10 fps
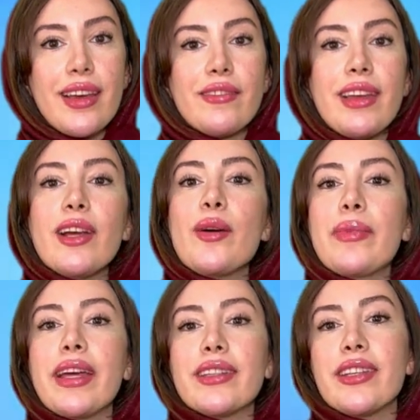Welcome
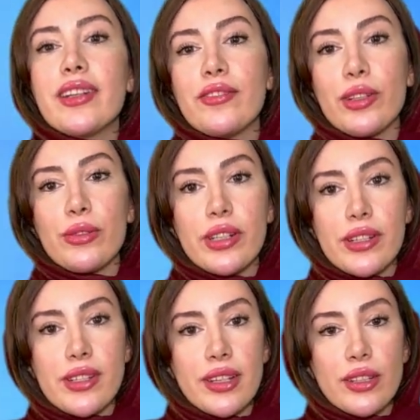back, dear
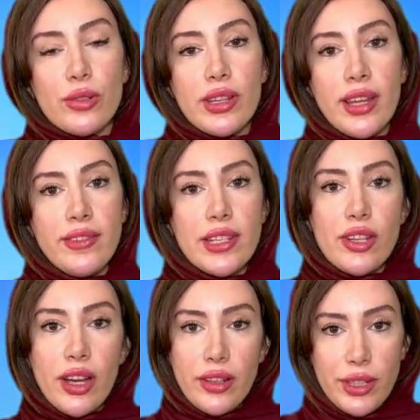viewers. Today we
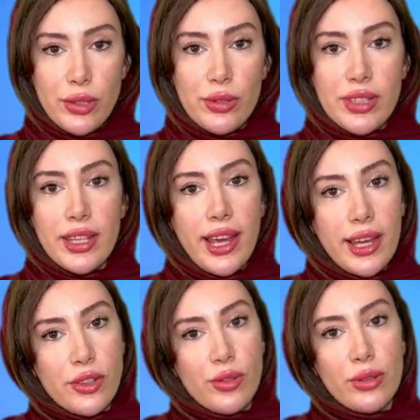dive into the
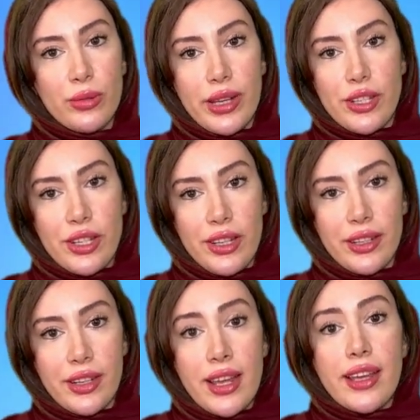age old question
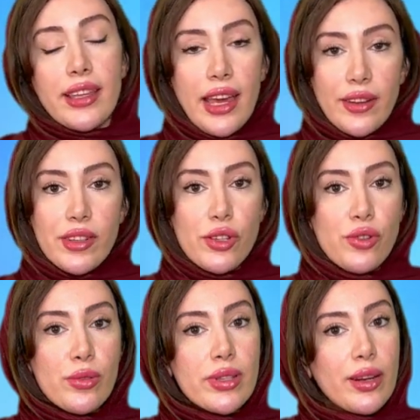Can we
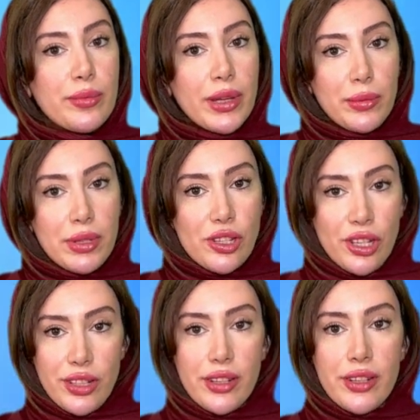choose our baby's
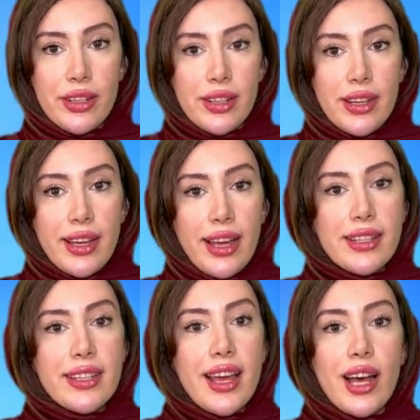gender?
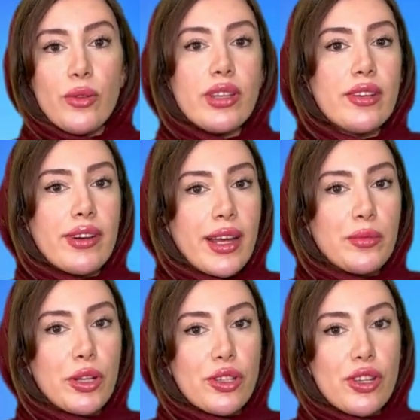And how Iran
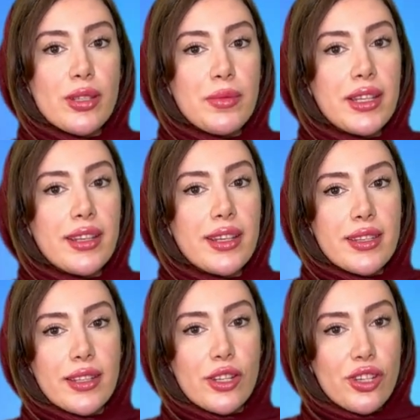might just be the
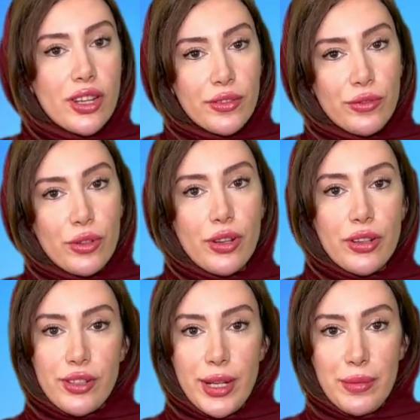destination for your
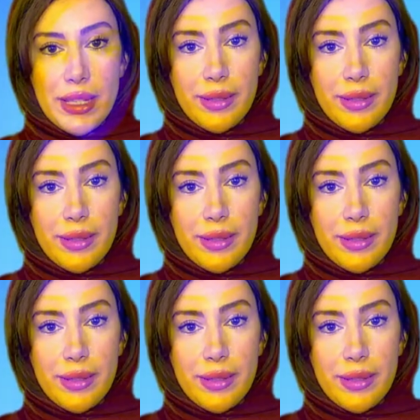dreams.